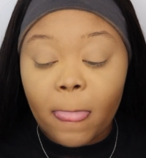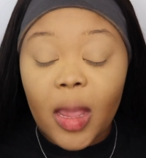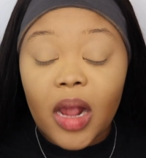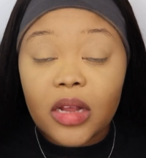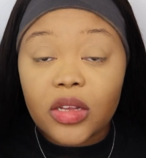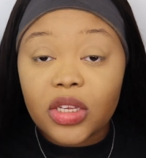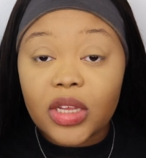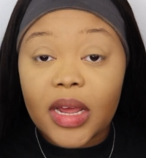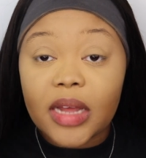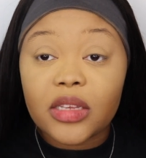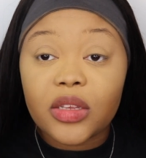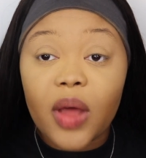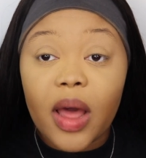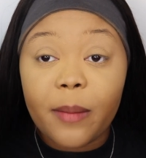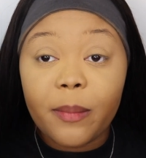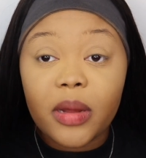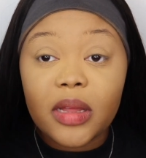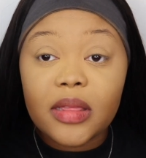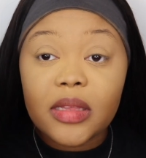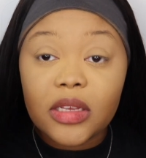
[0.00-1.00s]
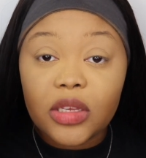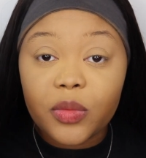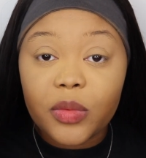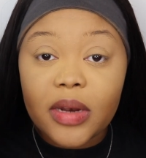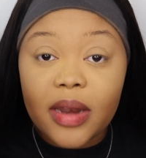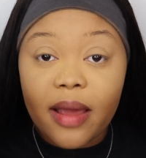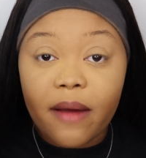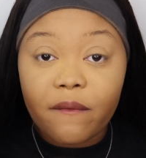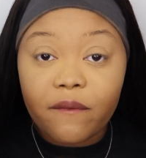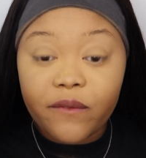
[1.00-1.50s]
So yeah, so I put this one
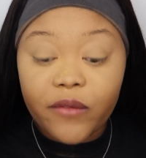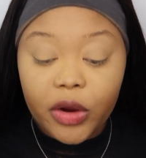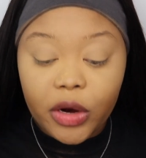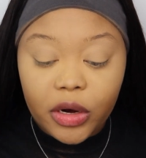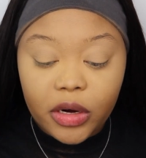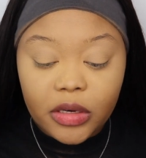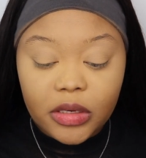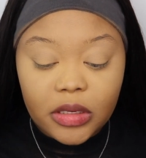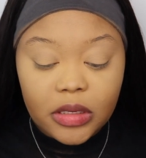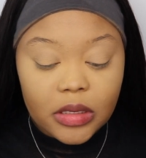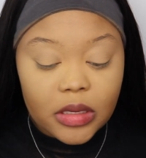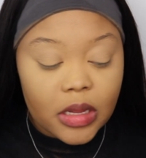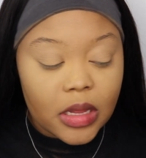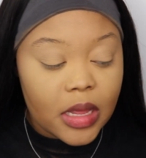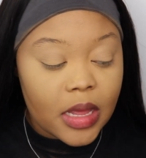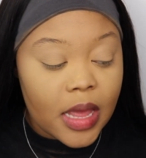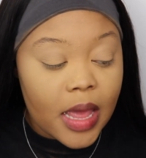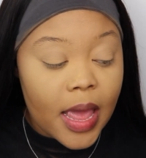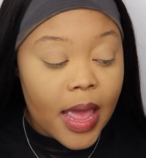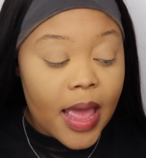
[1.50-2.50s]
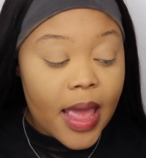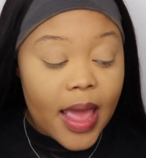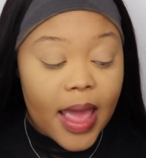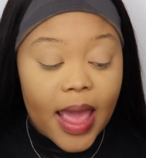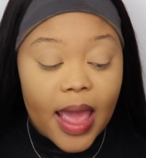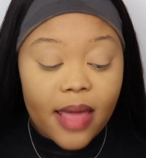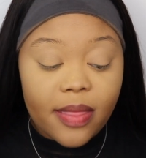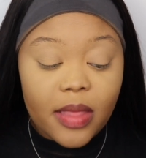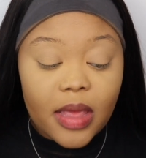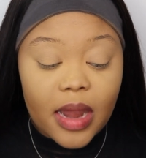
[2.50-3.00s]
down first,
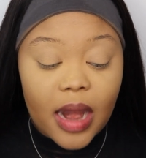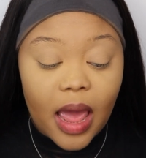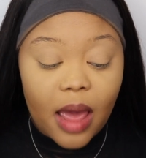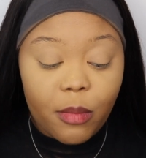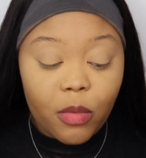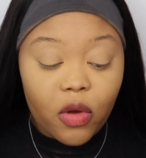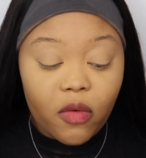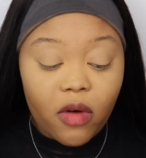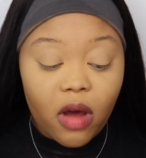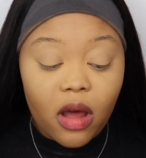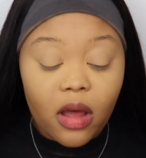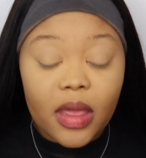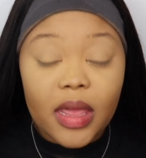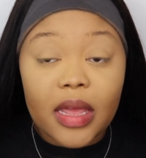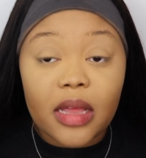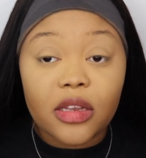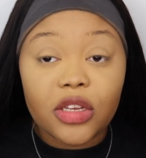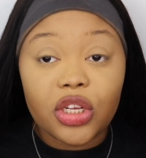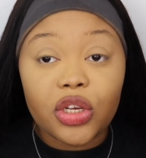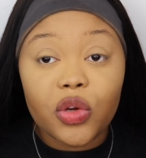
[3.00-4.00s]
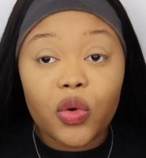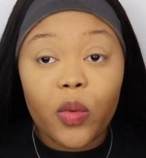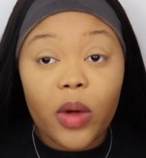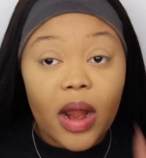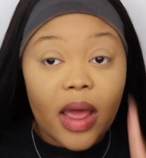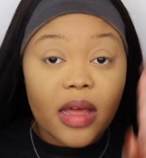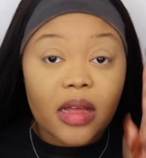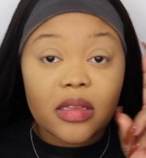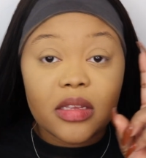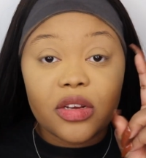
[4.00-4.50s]
and then I move into what
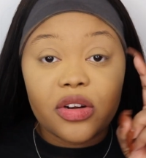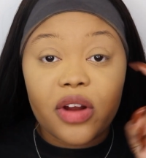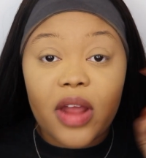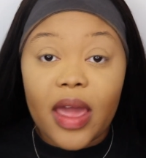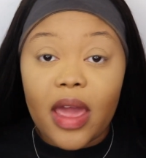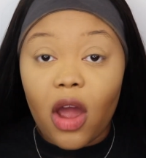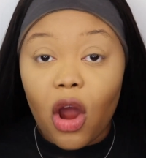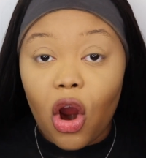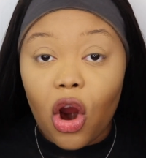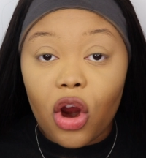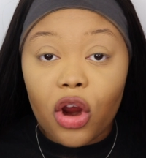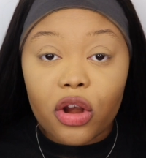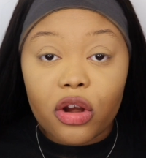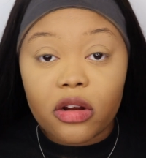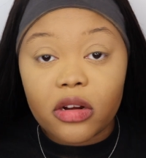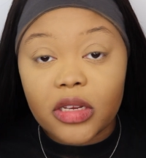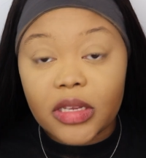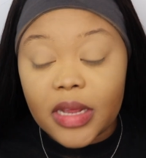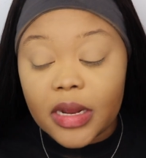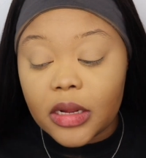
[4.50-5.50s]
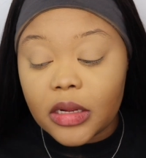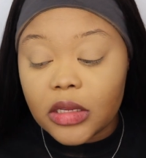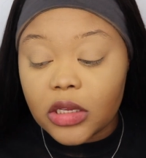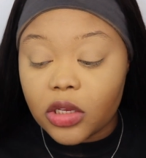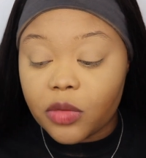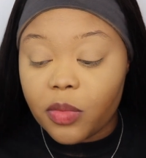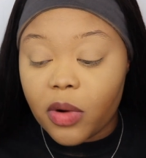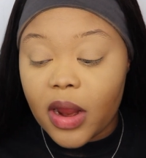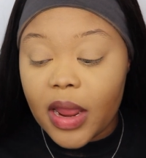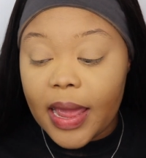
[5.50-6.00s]
I consider a harder setting
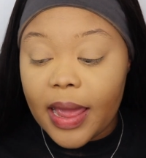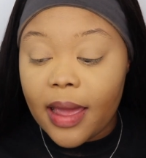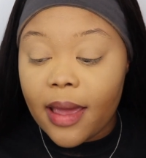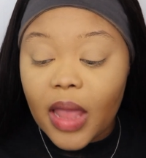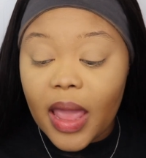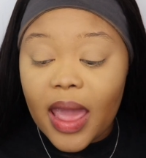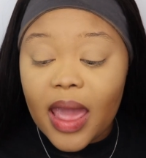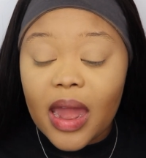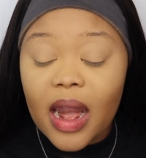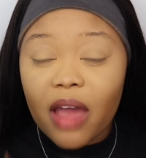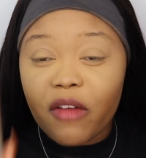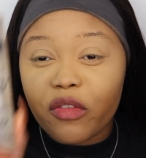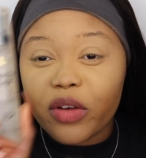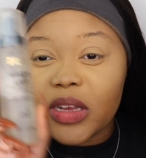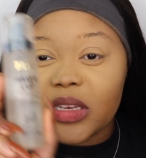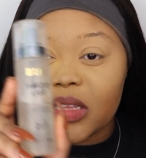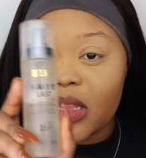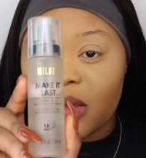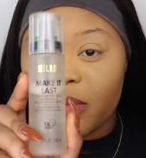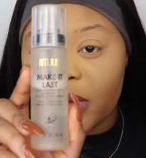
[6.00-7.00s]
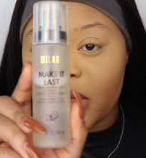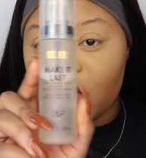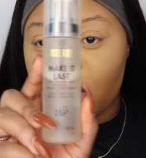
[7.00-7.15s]
spray. And I've recently been